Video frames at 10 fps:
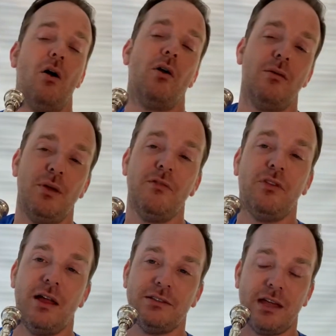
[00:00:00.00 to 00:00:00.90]
or the B
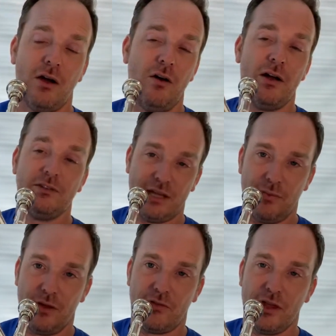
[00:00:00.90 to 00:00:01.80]
flat scale, uh, same
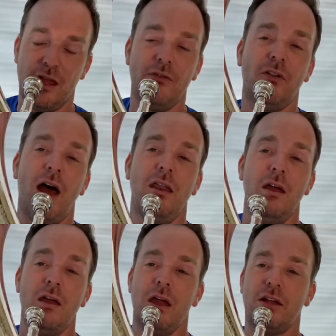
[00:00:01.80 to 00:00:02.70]
thing for the E flat.
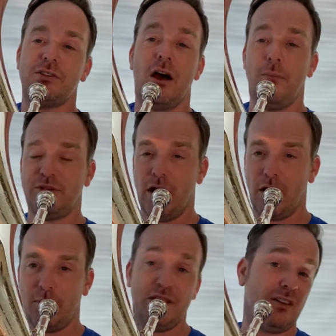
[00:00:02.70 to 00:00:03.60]
It's up, down,
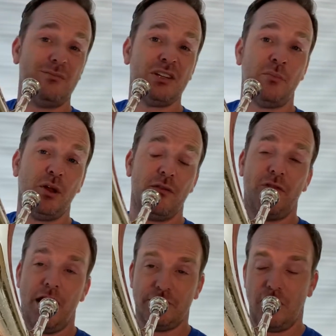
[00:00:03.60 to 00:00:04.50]
up, down. I'm just gonna play it
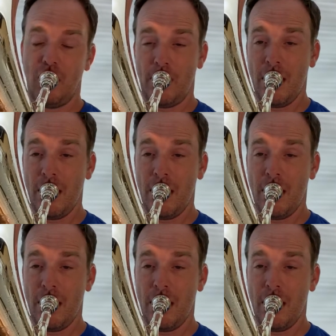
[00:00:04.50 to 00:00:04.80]
fast for you.